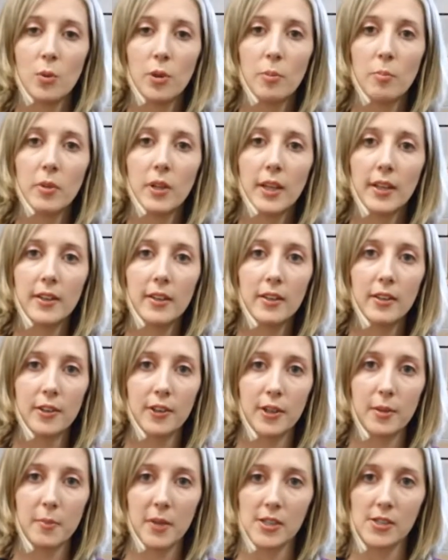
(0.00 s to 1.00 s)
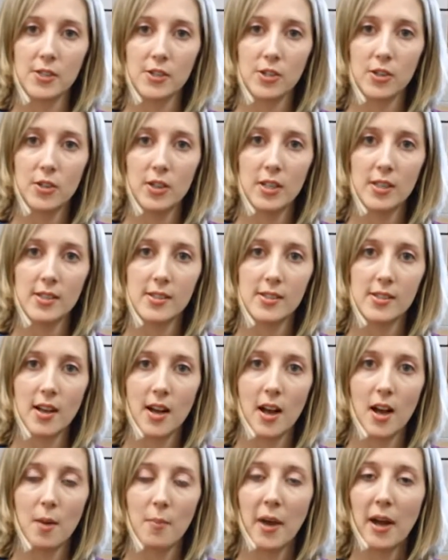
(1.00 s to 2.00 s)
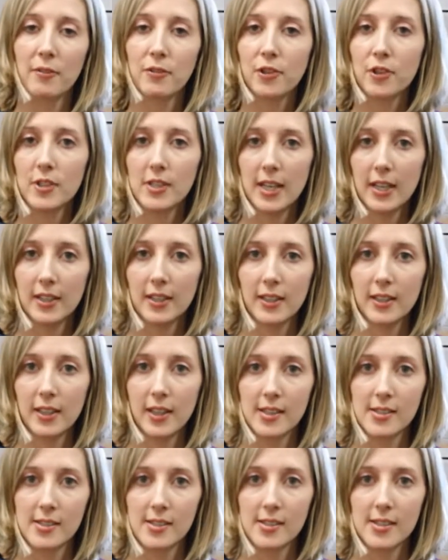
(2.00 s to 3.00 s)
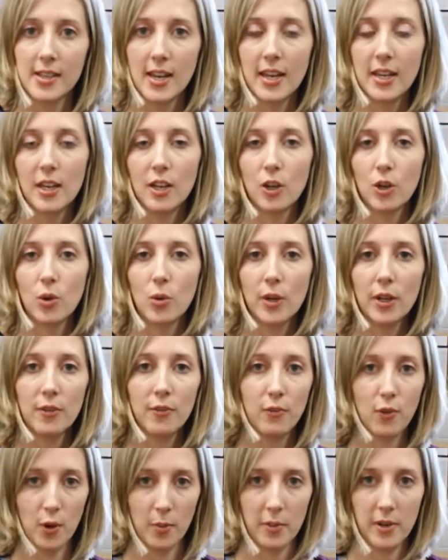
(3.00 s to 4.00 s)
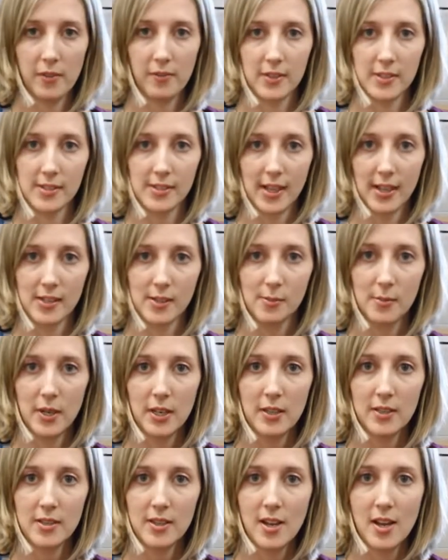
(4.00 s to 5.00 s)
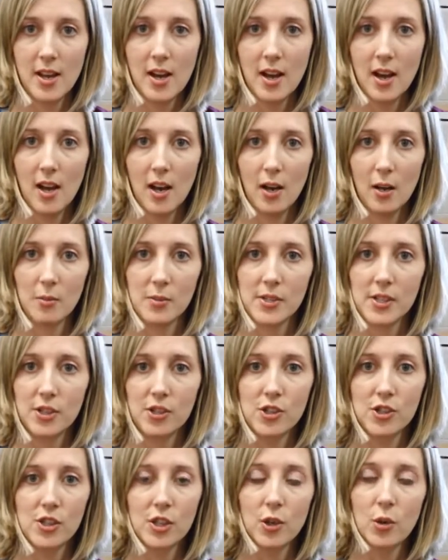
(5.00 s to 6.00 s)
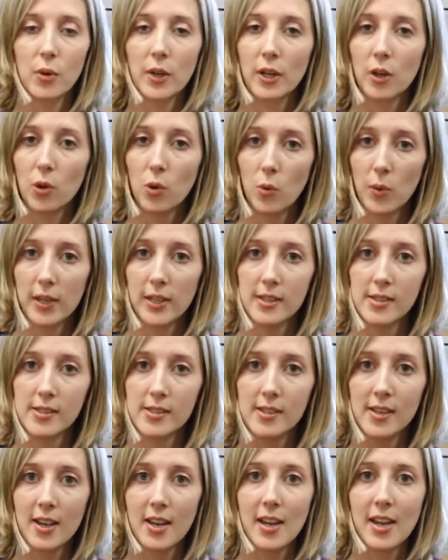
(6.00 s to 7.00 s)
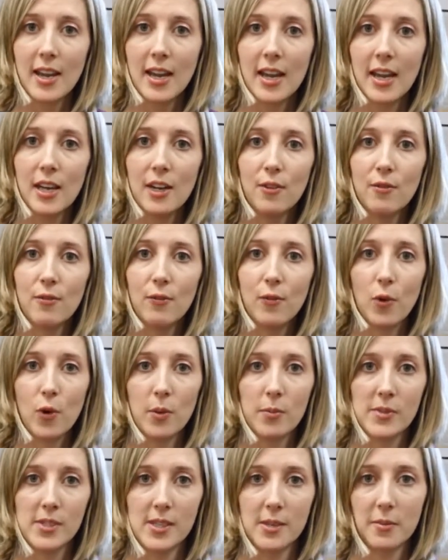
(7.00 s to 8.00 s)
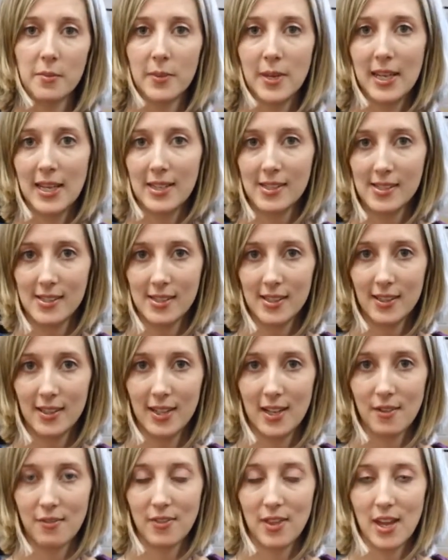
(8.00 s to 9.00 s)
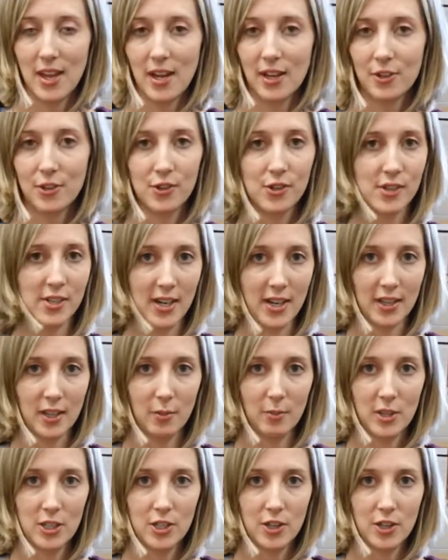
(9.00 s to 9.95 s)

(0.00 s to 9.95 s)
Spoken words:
With blended learning, my students, after a daily lesson, take a quick formative assessment, such as a quick quiz. It informs them instantly if they understand the